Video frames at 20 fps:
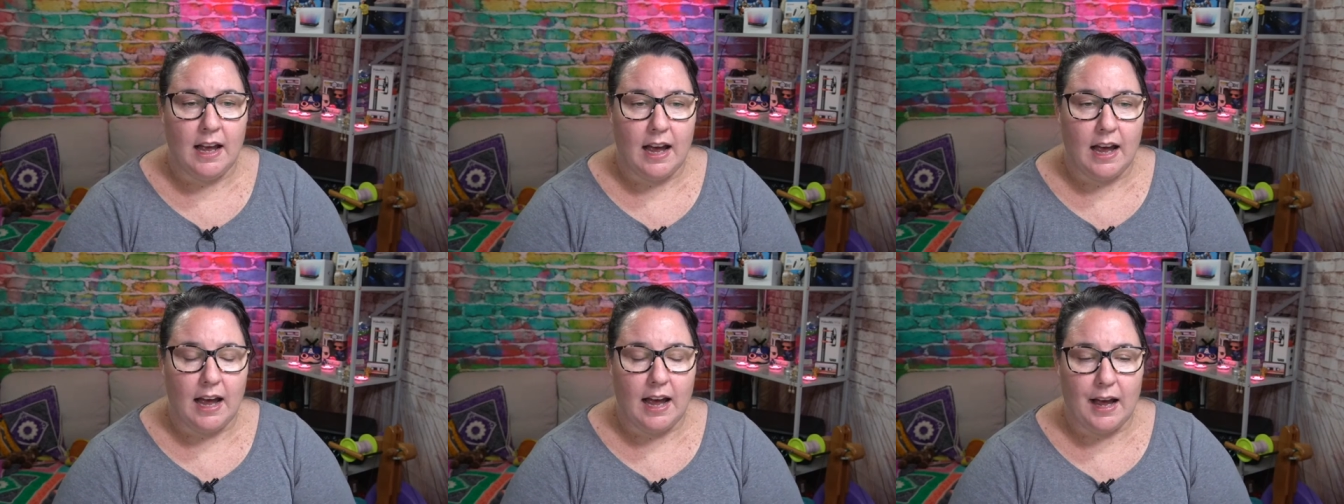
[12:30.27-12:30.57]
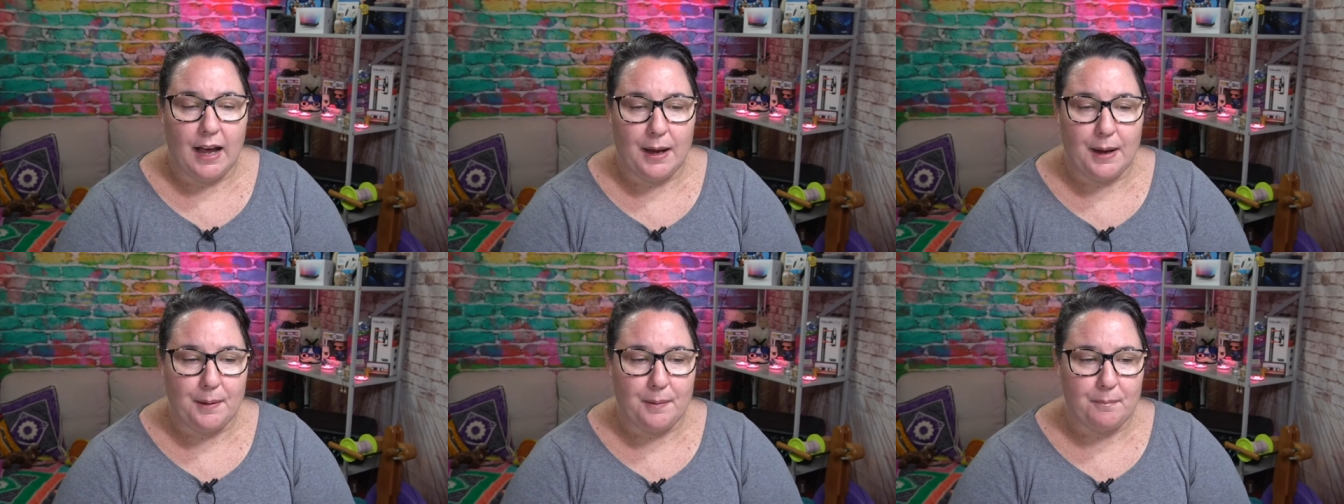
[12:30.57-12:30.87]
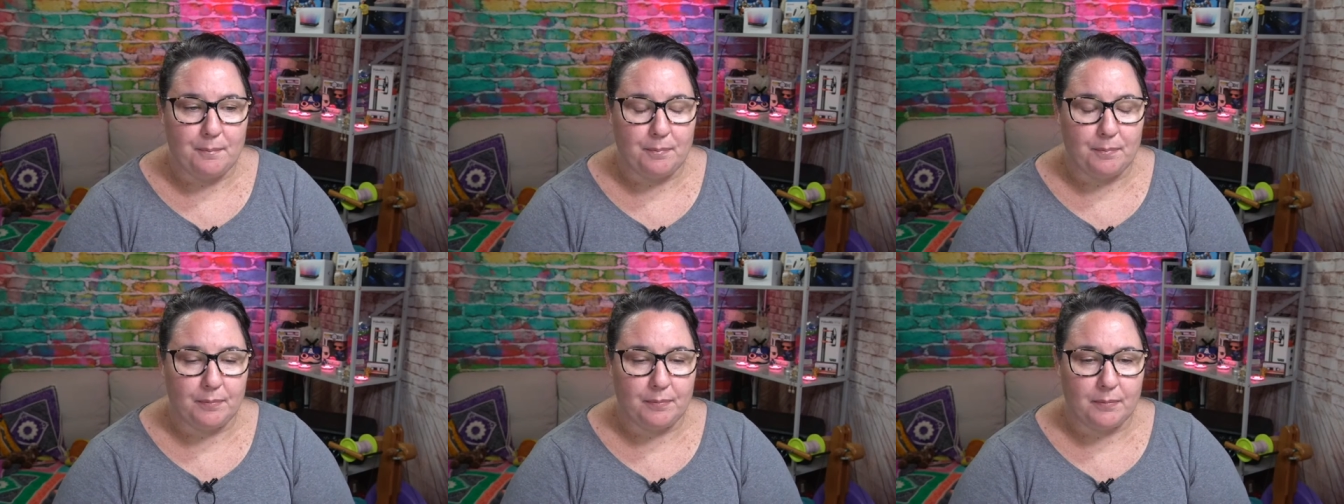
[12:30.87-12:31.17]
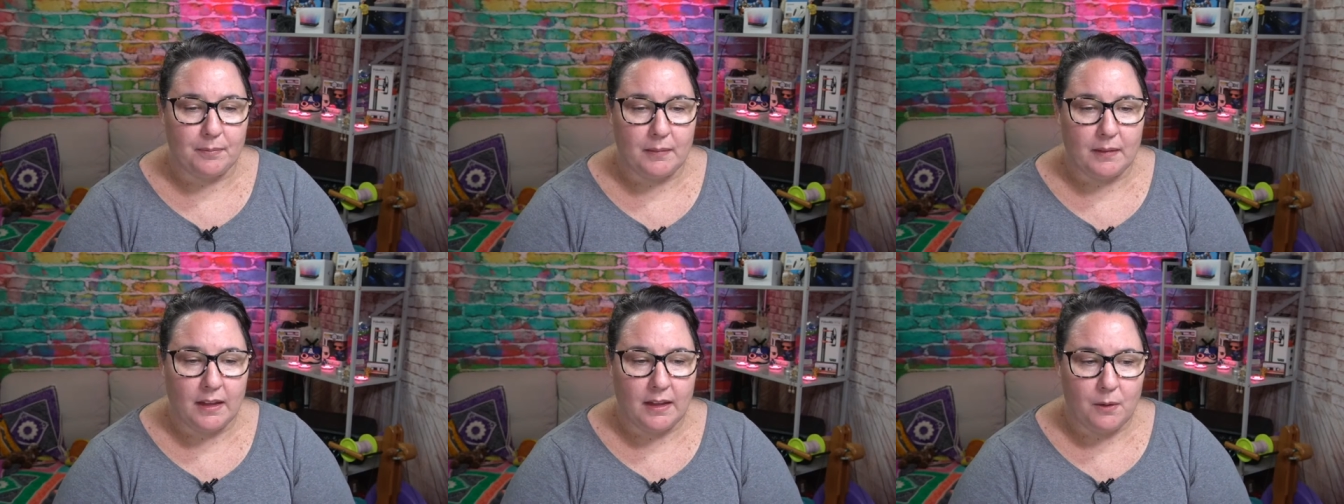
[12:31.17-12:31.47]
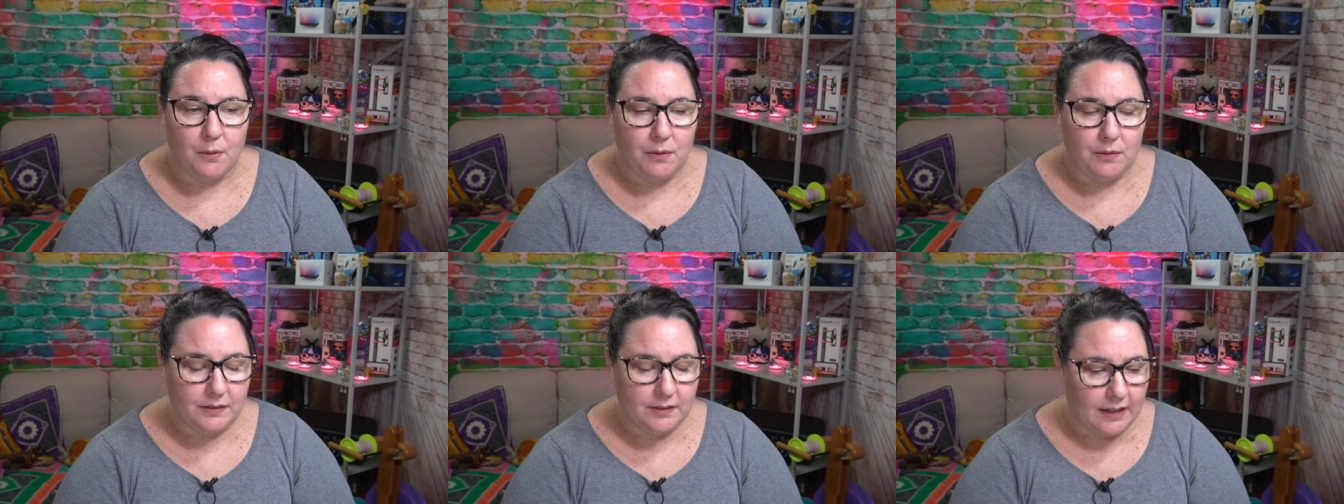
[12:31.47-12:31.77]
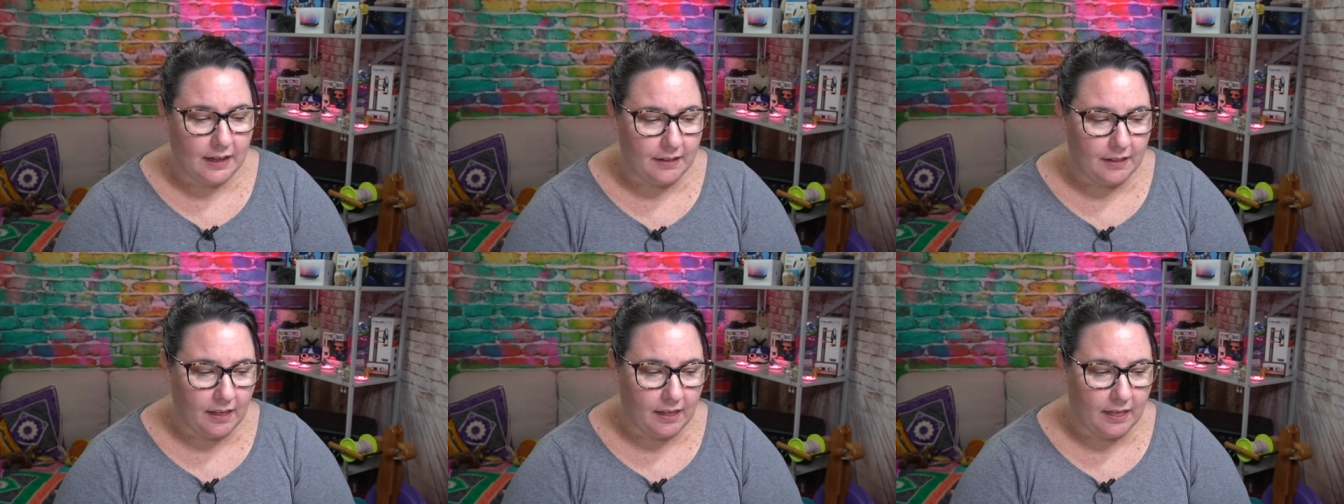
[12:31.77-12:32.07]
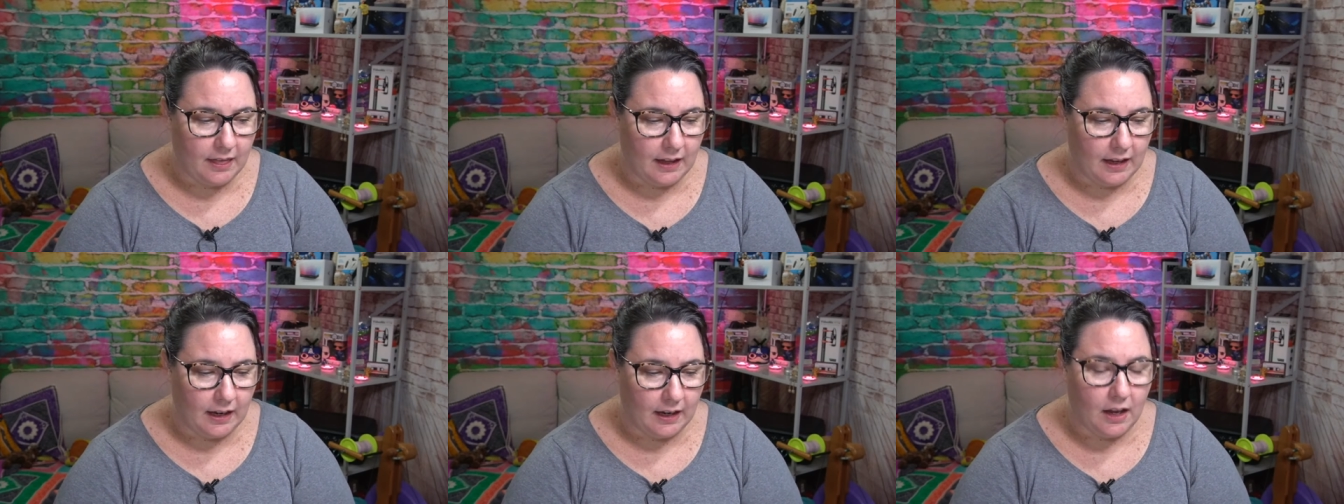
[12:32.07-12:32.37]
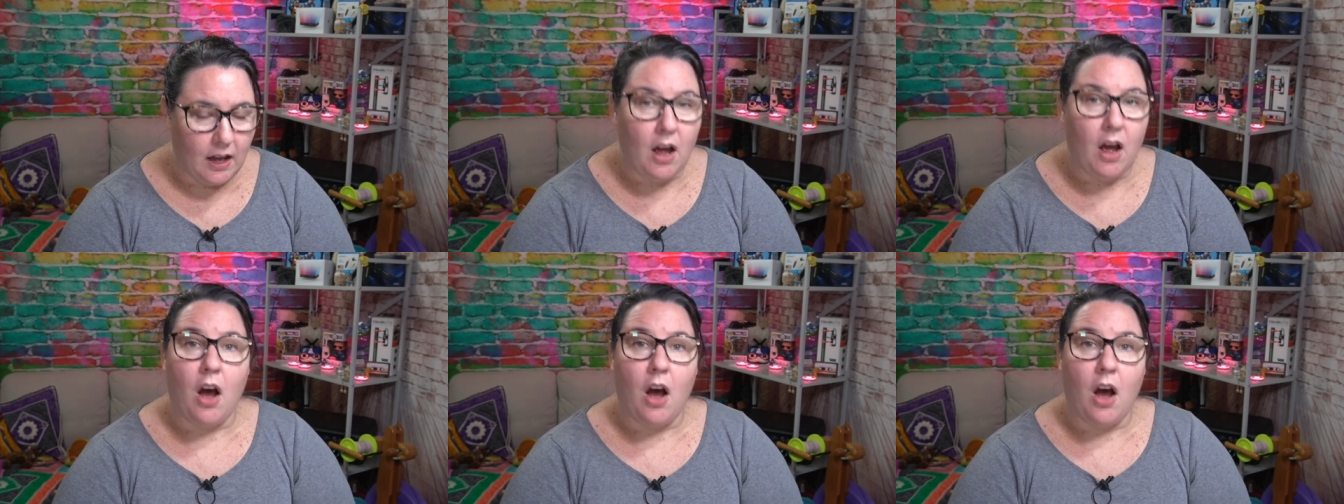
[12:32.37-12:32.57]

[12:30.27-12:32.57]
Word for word: Um, what was the other thing?